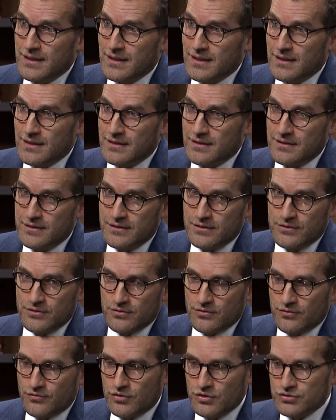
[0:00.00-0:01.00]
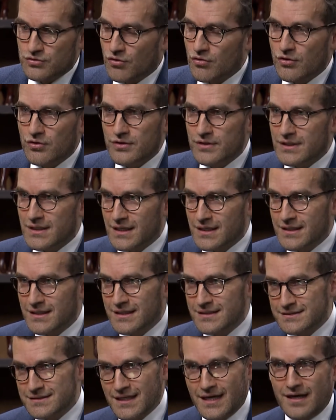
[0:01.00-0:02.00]
And of course, all the, like
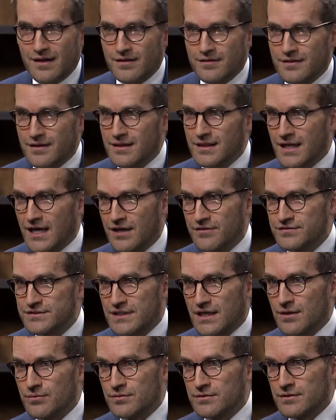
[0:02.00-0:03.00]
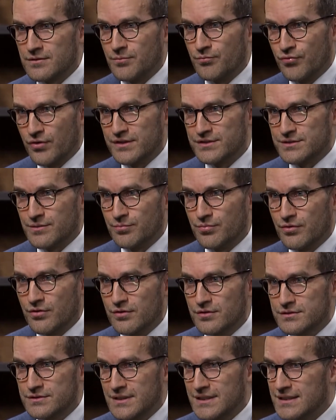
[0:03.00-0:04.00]
these healthy lifestyle
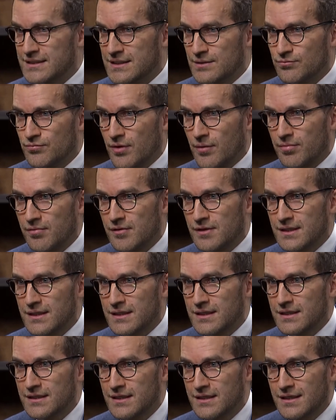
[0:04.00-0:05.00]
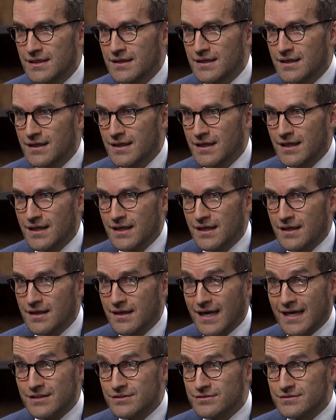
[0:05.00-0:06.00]
principles, eating properly, mm -hmm. uh,
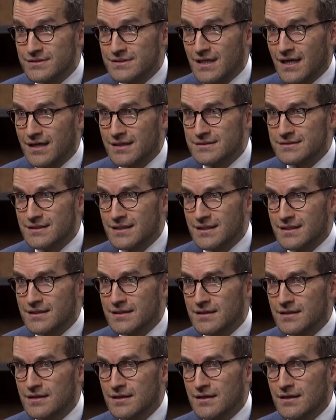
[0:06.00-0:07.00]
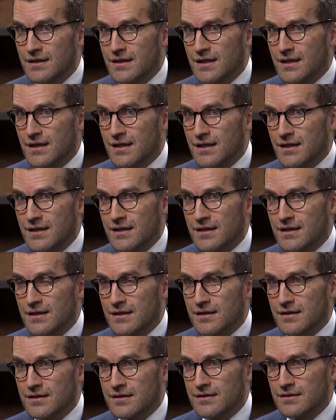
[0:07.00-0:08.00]
exercising, uh,
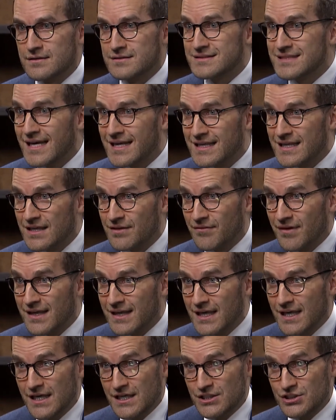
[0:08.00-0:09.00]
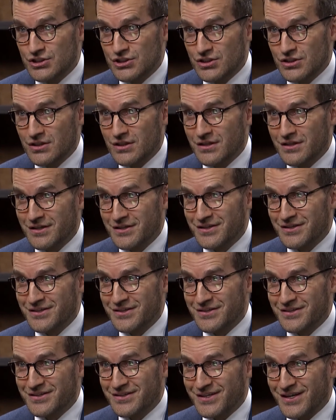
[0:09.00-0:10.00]
taking vacation
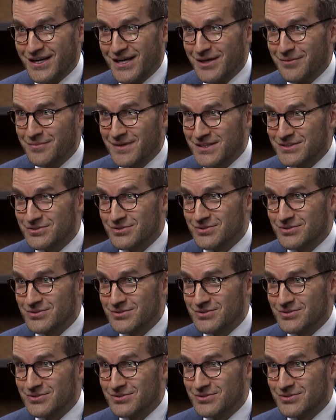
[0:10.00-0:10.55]
time, yeah. as